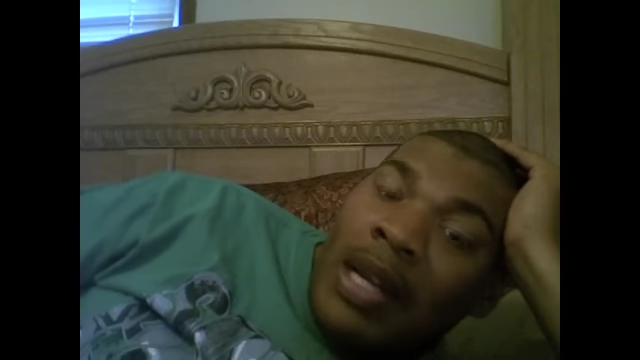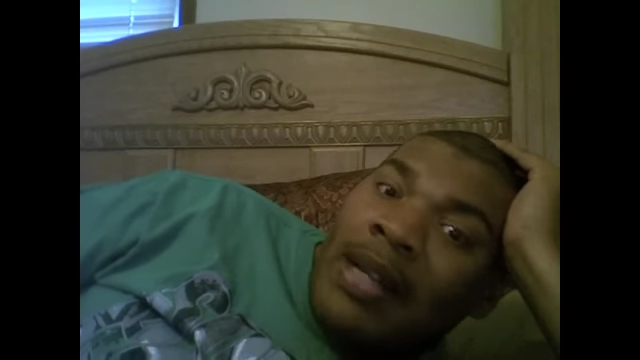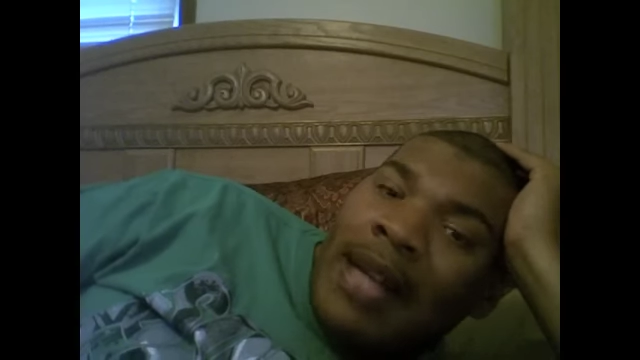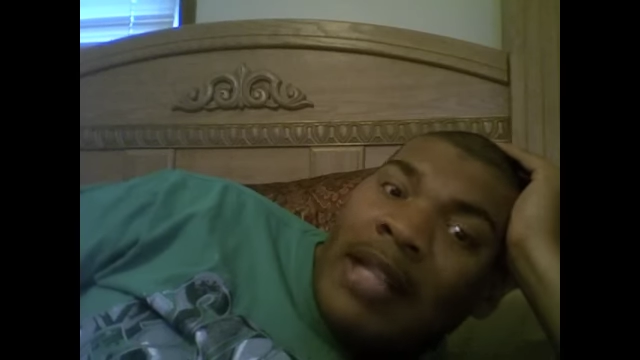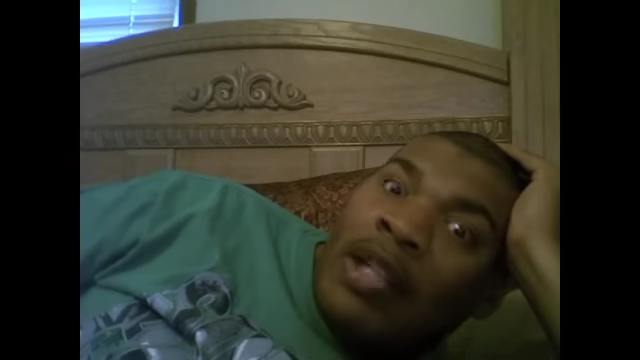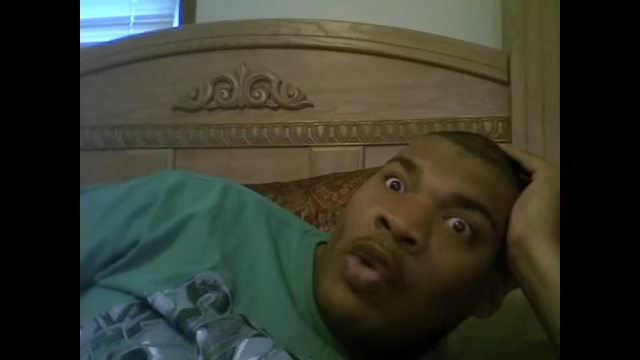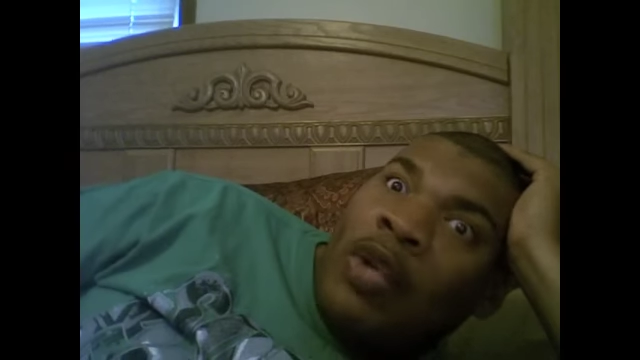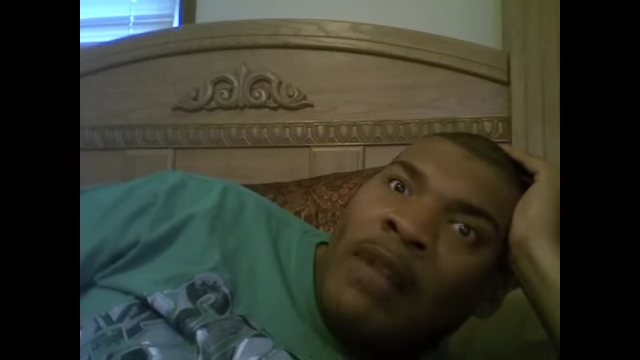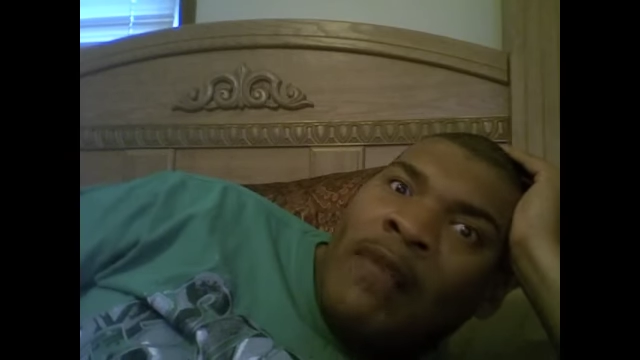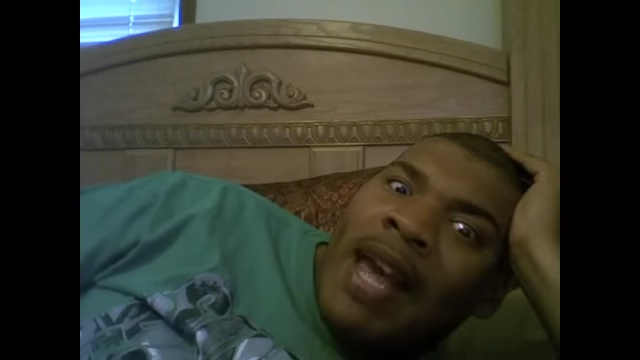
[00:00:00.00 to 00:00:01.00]
That's the
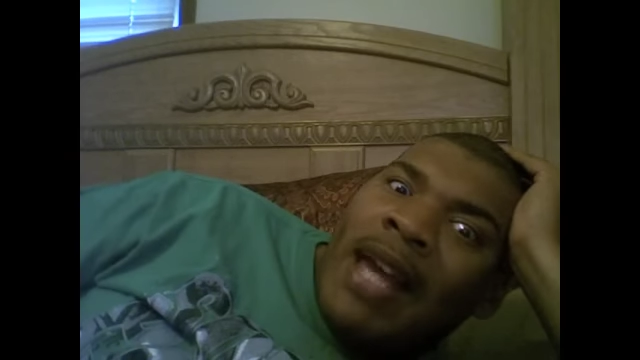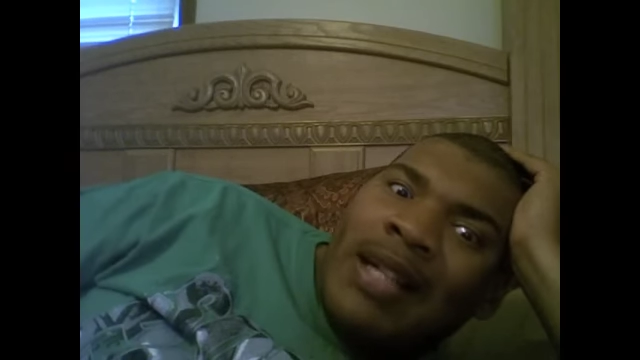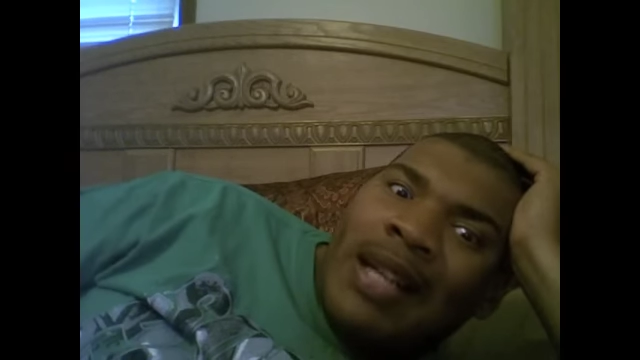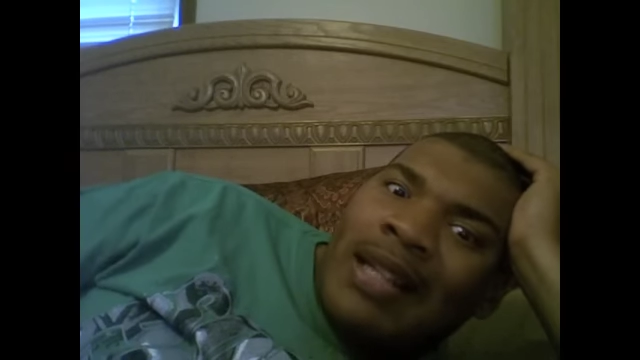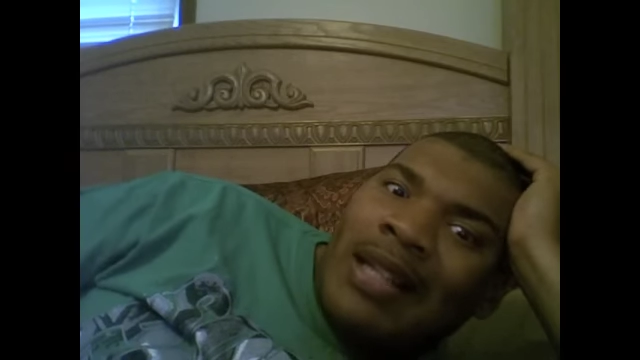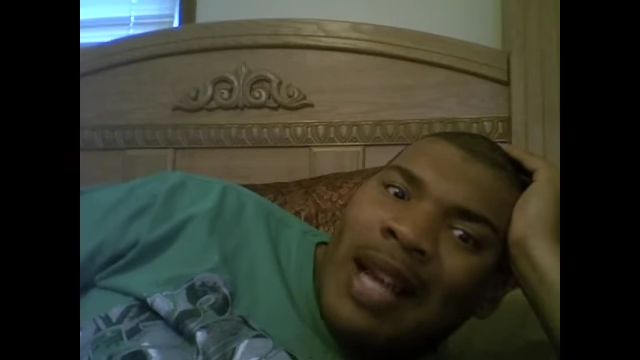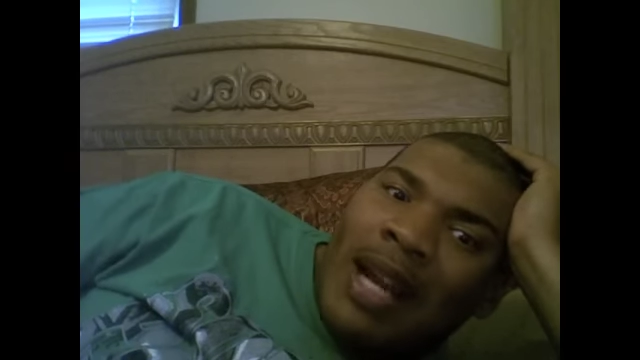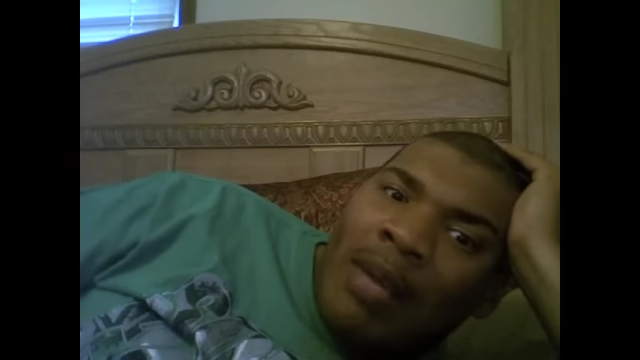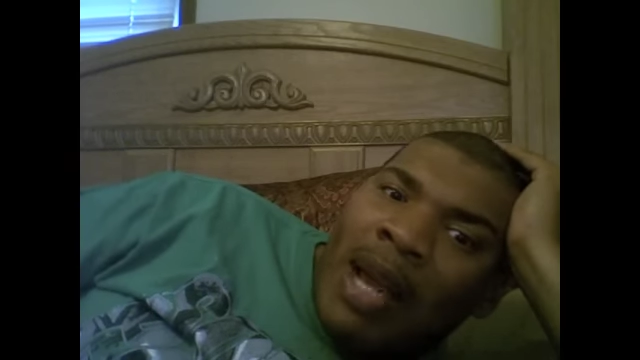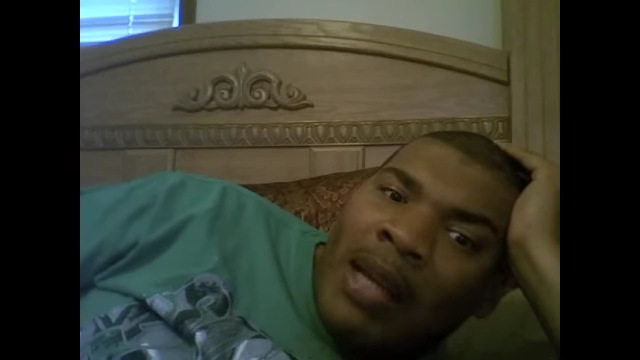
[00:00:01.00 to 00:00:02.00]
only advantage I see out
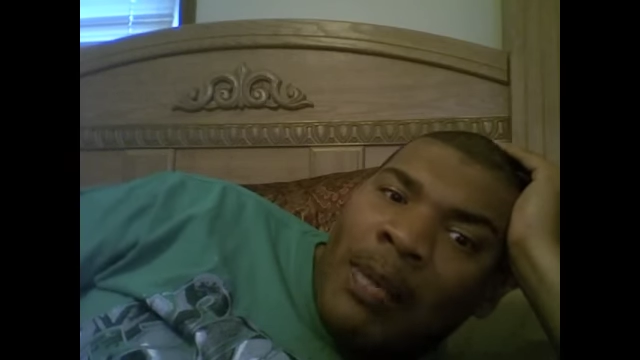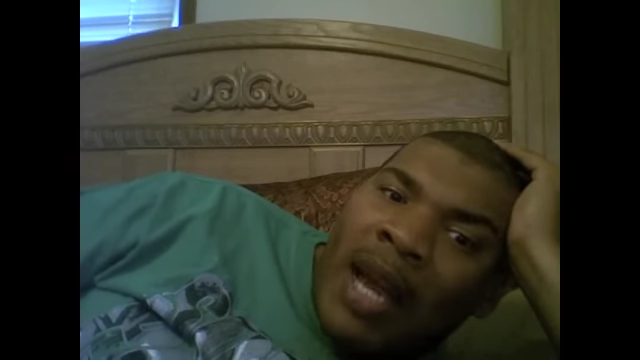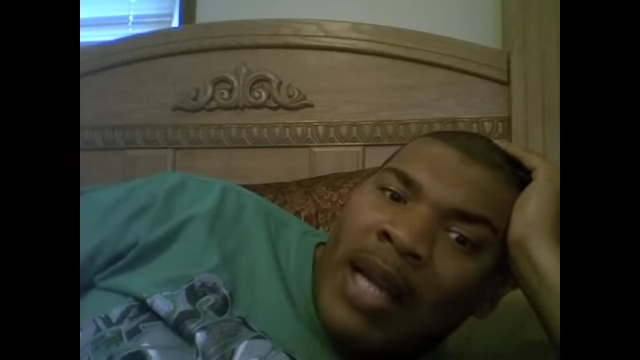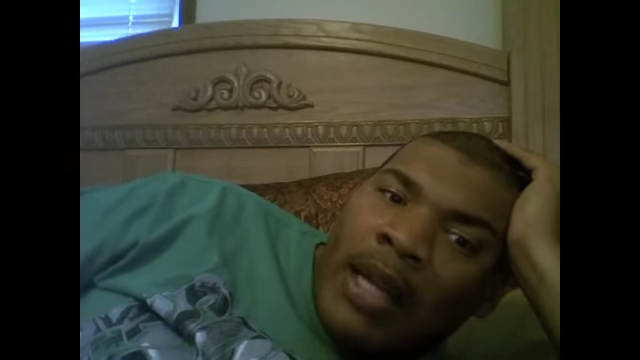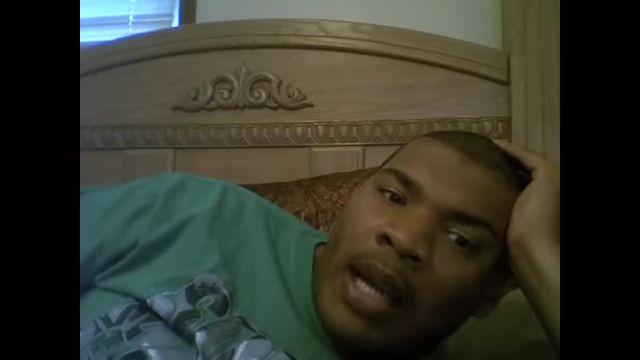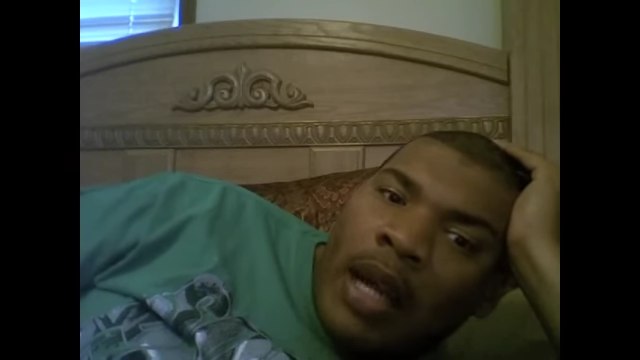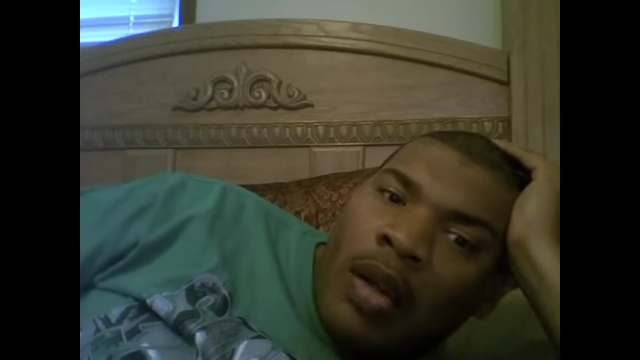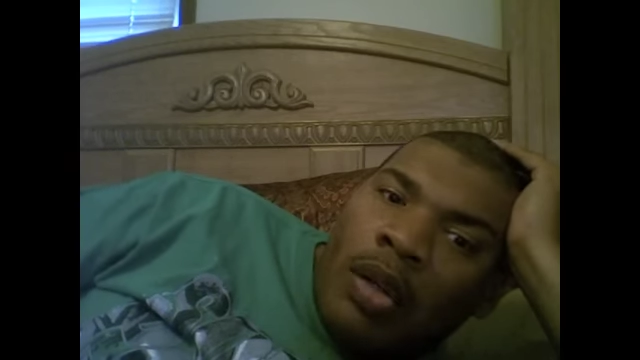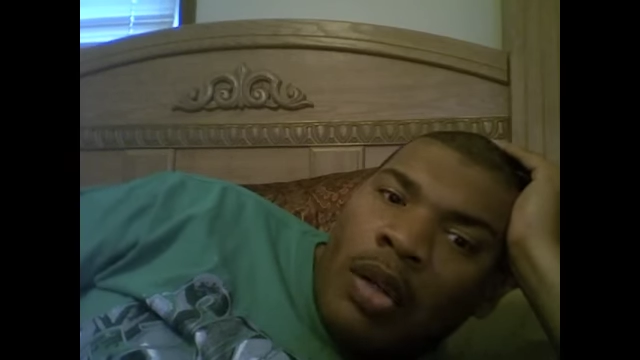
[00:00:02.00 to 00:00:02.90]
of Mac and Pacquiao.